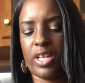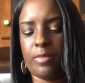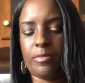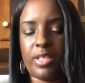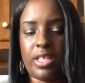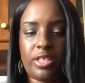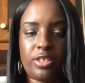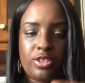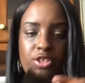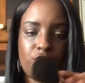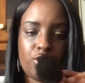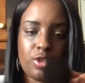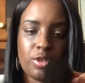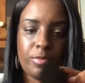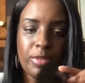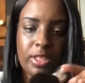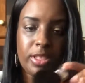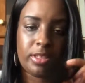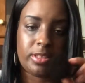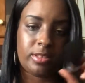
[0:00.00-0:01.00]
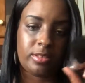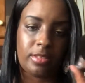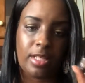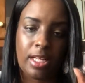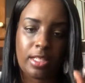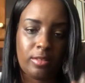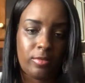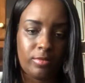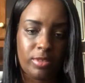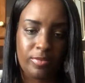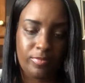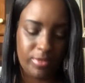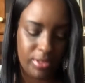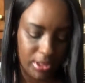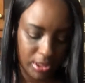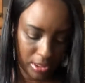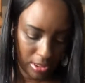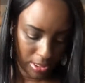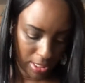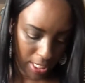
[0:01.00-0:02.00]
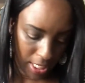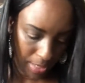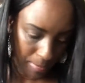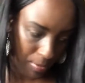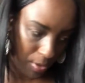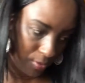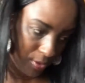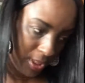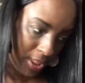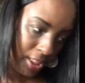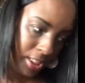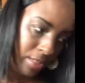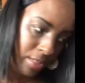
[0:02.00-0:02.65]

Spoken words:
I'm not sure because I don't even see the name on it